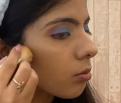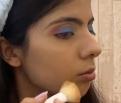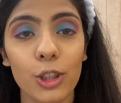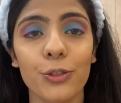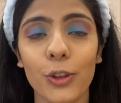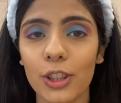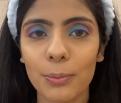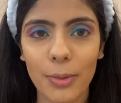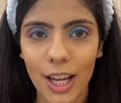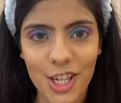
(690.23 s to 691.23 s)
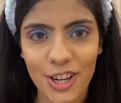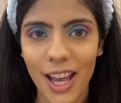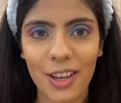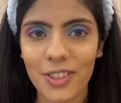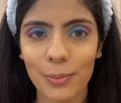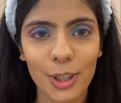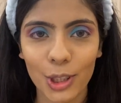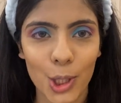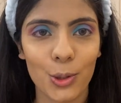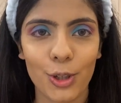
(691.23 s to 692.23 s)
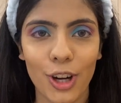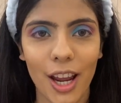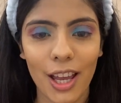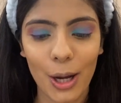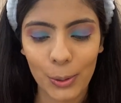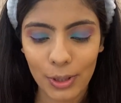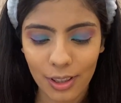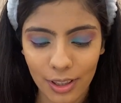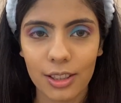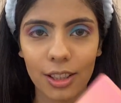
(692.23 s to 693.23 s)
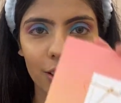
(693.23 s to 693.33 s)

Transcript: So for the blush, I have something new to try out. It's a